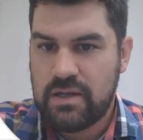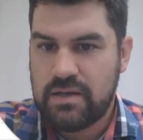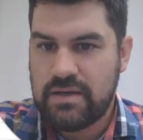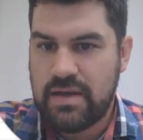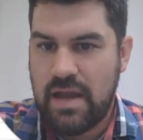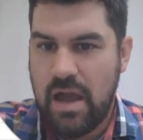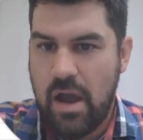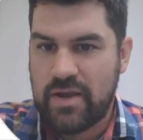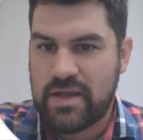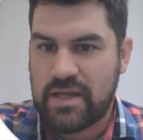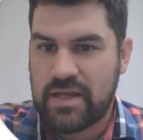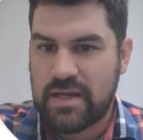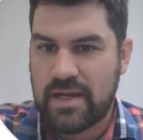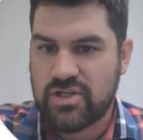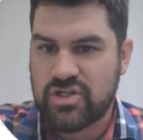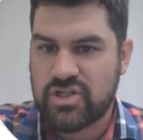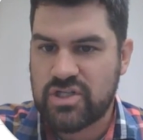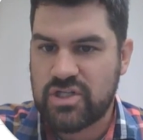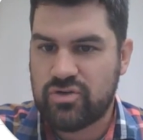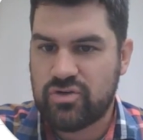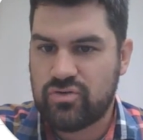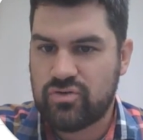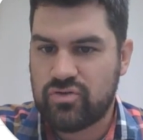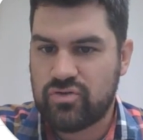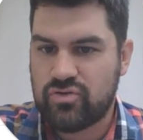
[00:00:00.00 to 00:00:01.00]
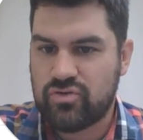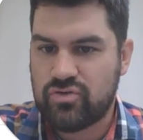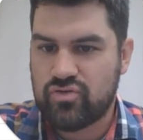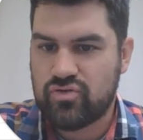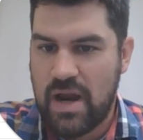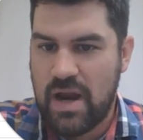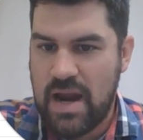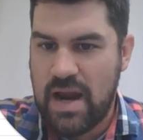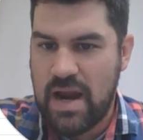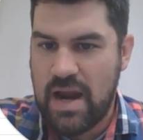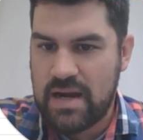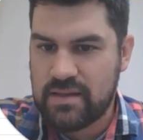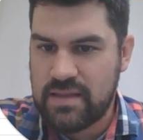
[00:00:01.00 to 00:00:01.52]
Now I can actually
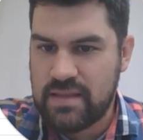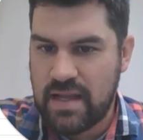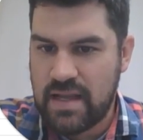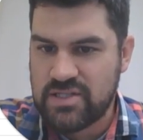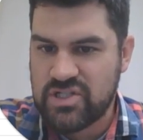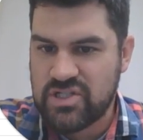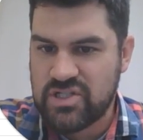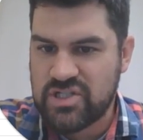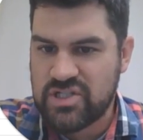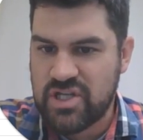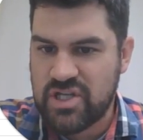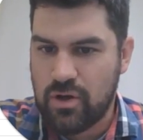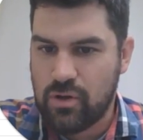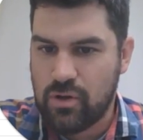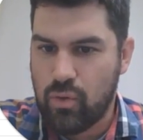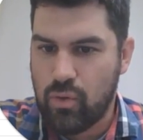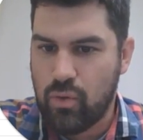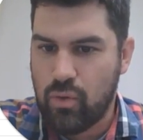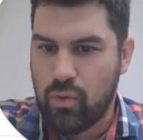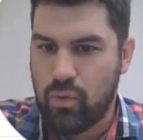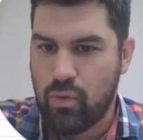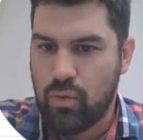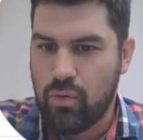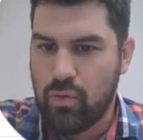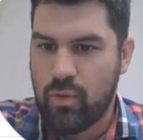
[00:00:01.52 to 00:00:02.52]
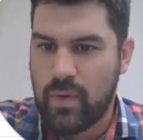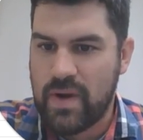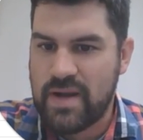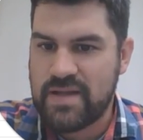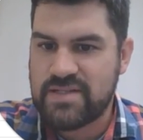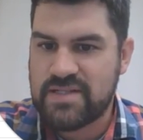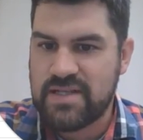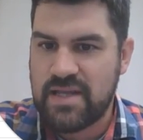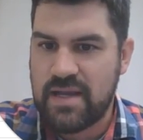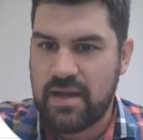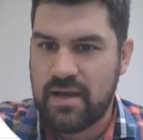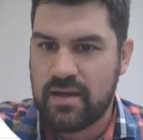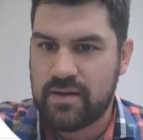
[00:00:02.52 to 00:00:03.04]
drag that cell all the way
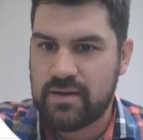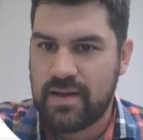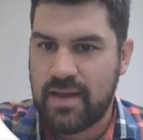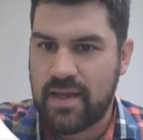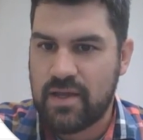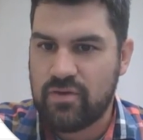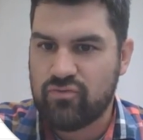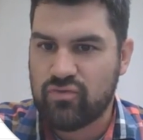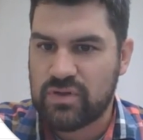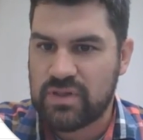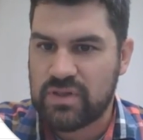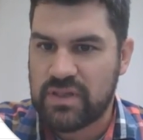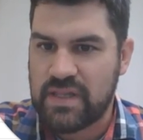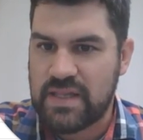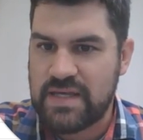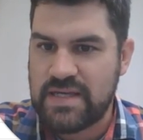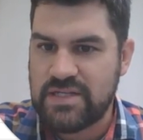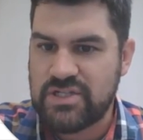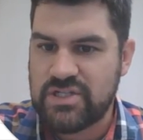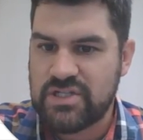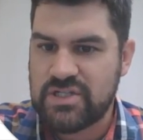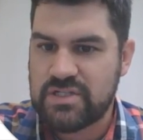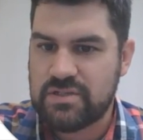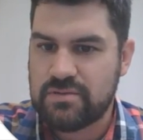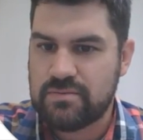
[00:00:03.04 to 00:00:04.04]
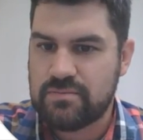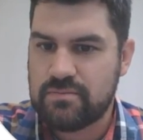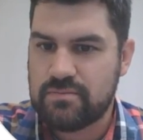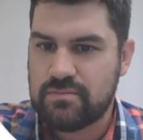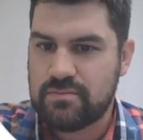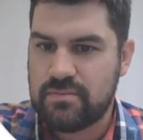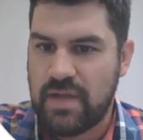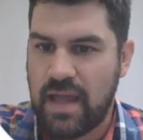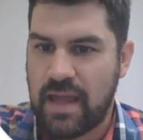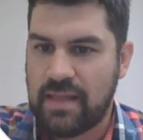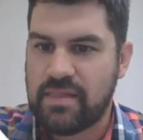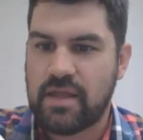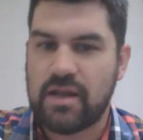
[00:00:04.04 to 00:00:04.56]
down and release,
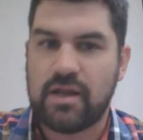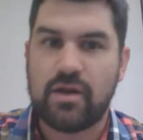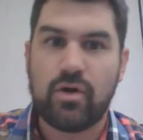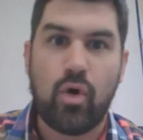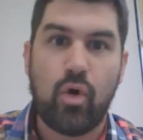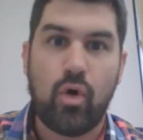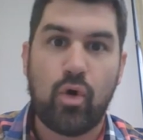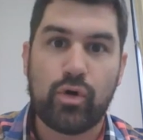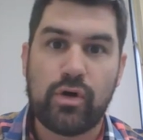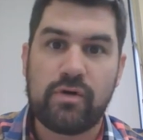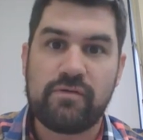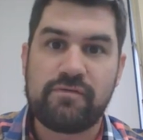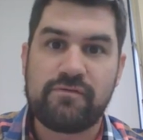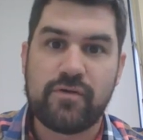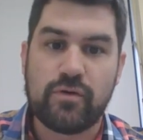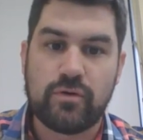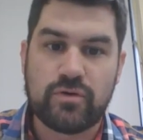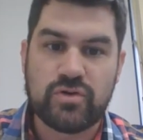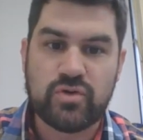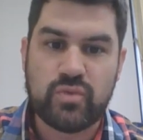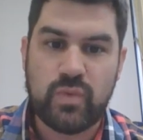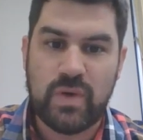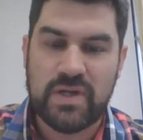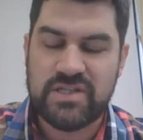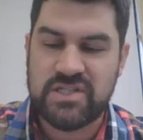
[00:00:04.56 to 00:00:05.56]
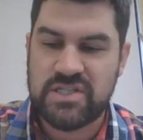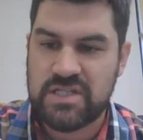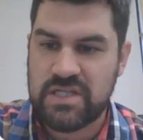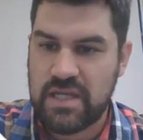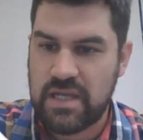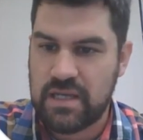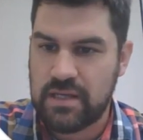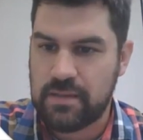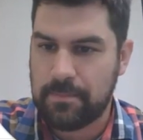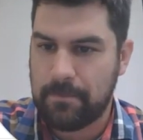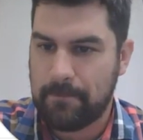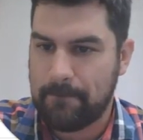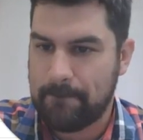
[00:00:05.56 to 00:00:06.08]
and then it autofills once
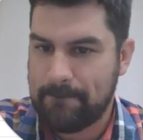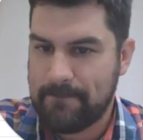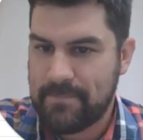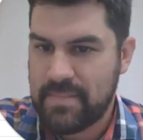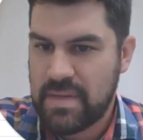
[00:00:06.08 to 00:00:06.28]
again.